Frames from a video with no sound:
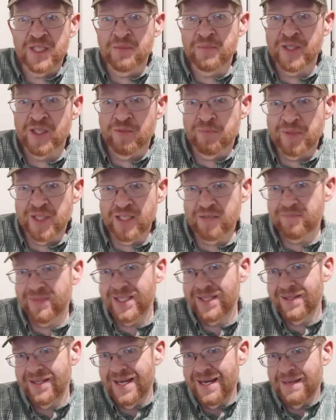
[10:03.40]
millimeter plug.
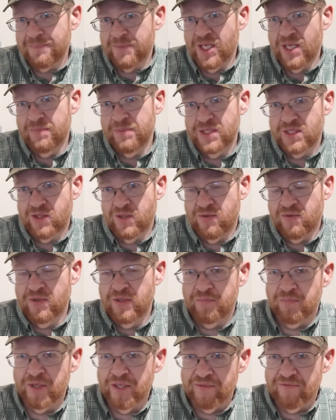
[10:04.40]
My laptop has a
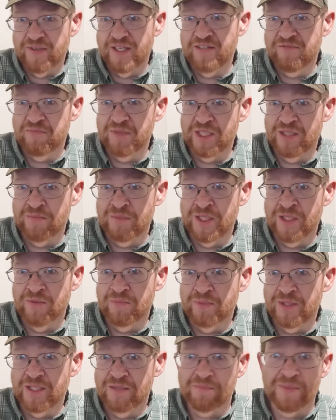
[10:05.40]
3.5
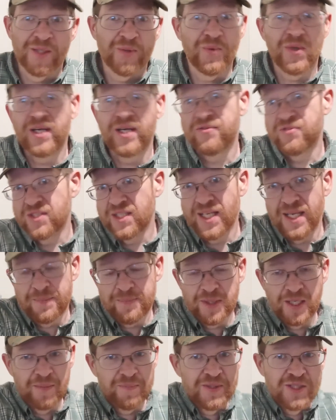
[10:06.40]
millimeter plug. My wife's
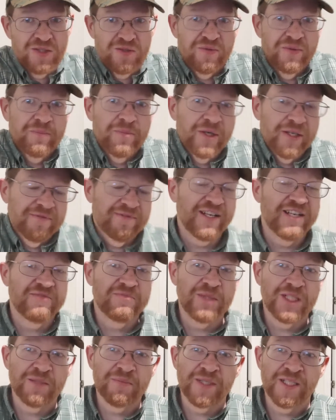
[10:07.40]
laptop has
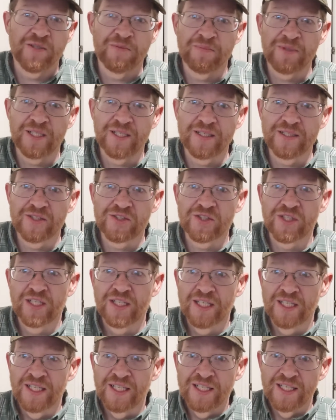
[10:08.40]
3.5 millimeter plugs.
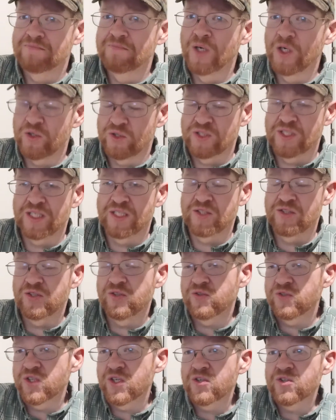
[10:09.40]
Most things
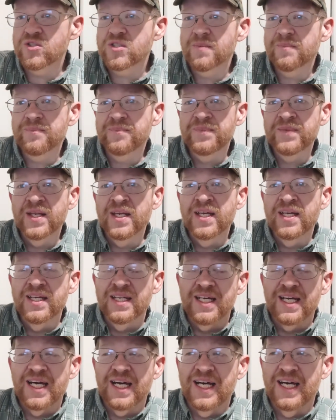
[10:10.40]
use this.
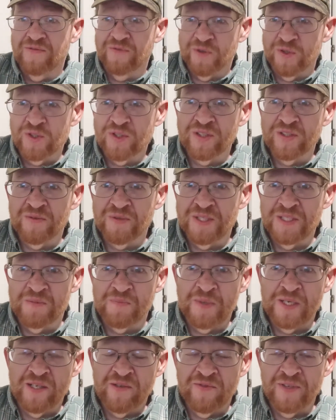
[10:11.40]
Unfortunately, with
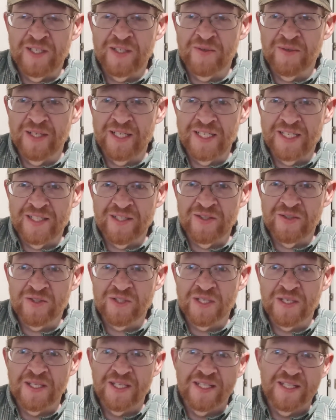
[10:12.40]
these Baofeng
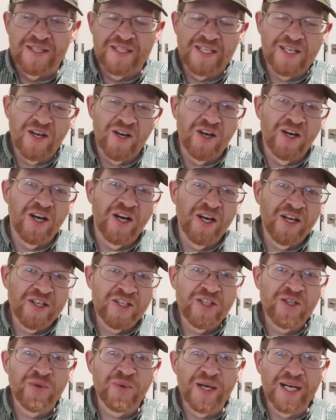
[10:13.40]
radios, the
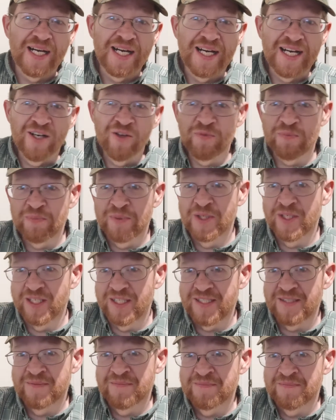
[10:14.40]
audio
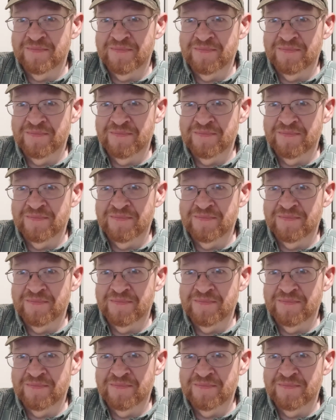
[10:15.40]
output